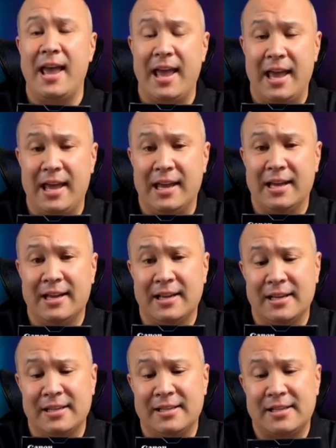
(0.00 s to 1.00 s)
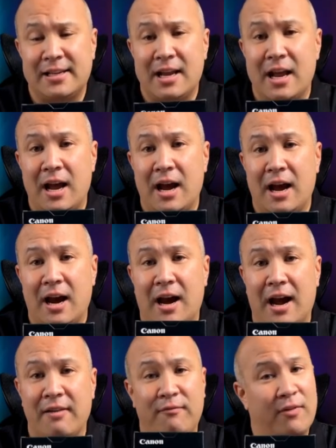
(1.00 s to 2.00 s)
and
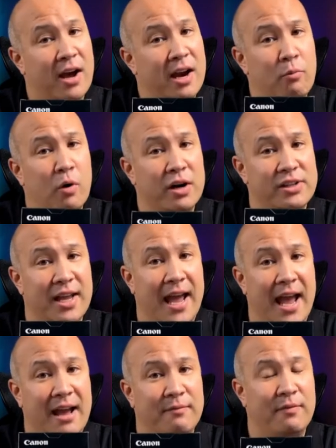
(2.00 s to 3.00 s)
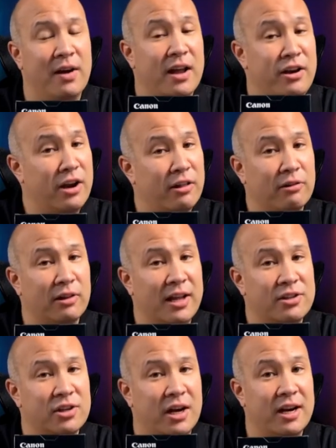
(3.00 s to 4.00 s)
I've kind of wanted to have another
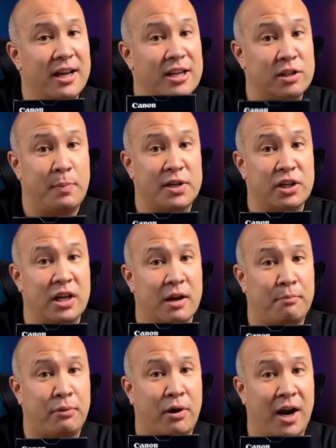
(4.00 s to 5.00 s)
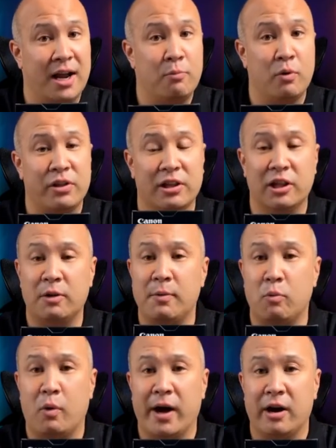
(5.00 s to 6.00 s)
lens on it, especially a prime with a little bit
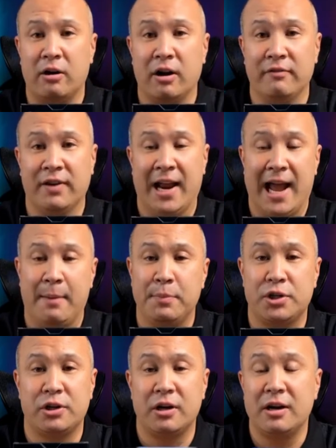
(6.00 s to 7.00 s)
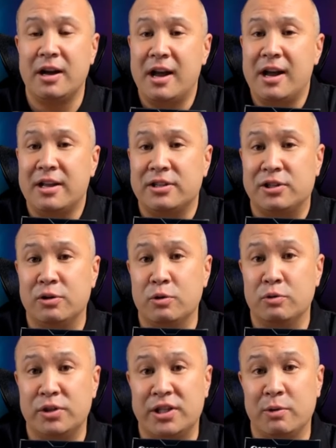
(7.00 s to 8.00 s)
wider of an aperture
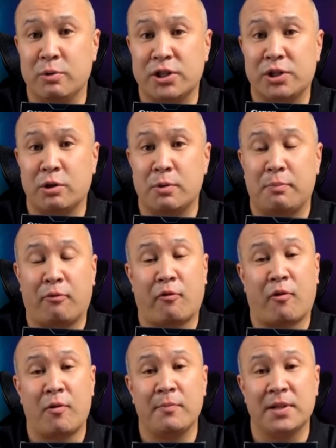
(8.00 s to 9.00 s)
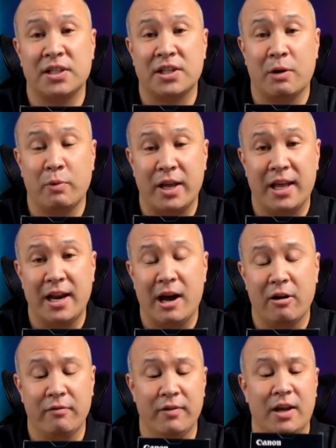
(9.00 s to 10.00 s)
to see what sort of performance I would get
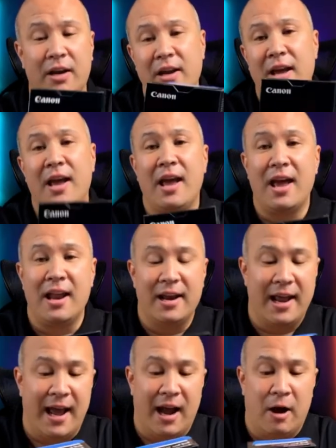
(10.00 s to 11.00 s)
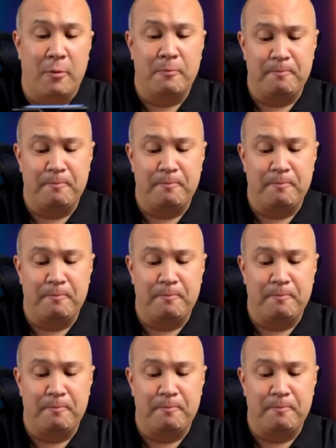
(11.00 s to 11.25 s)
out of it. Now,